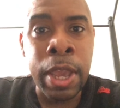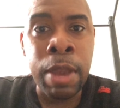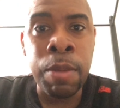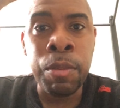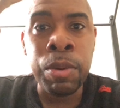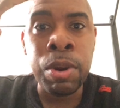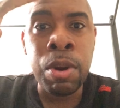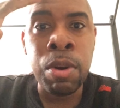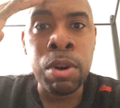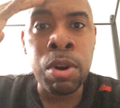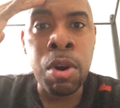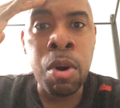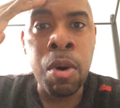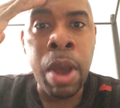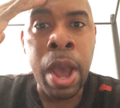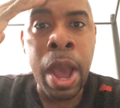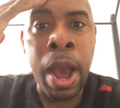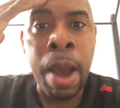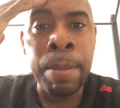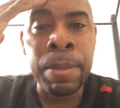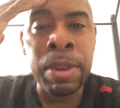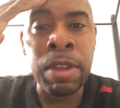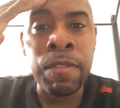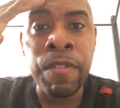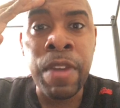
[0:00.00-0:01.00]
we don't know how
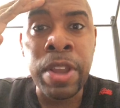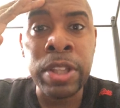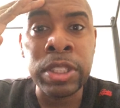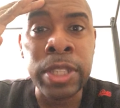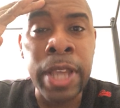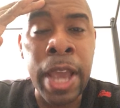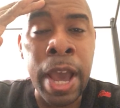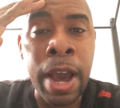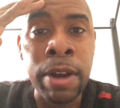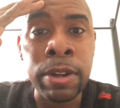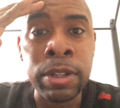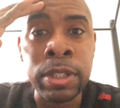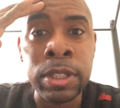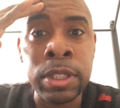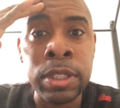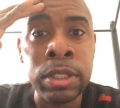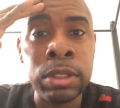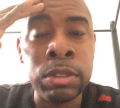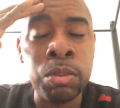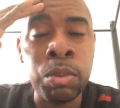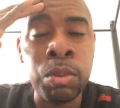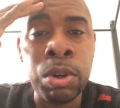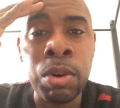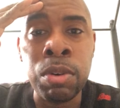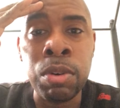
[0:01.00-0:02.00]
many fatalities,
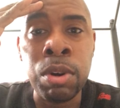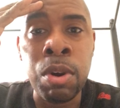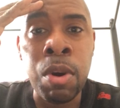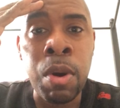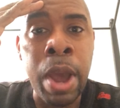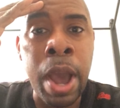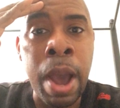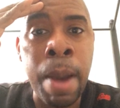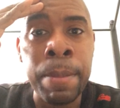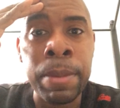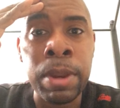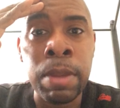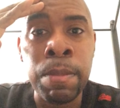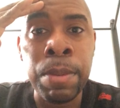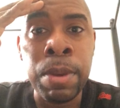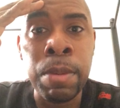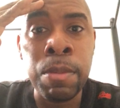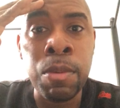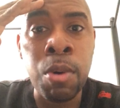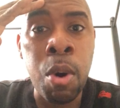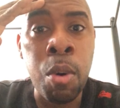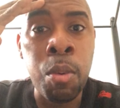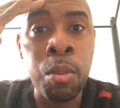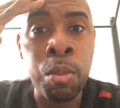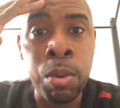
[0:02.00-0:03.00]
we don't know how many people
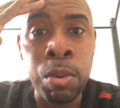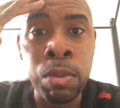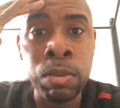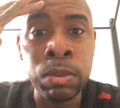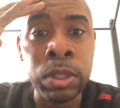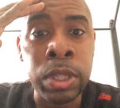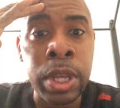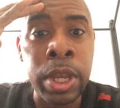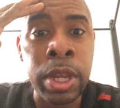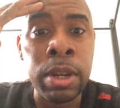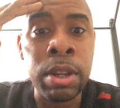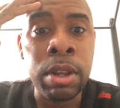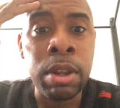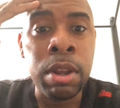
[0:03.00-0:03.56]
are wounded,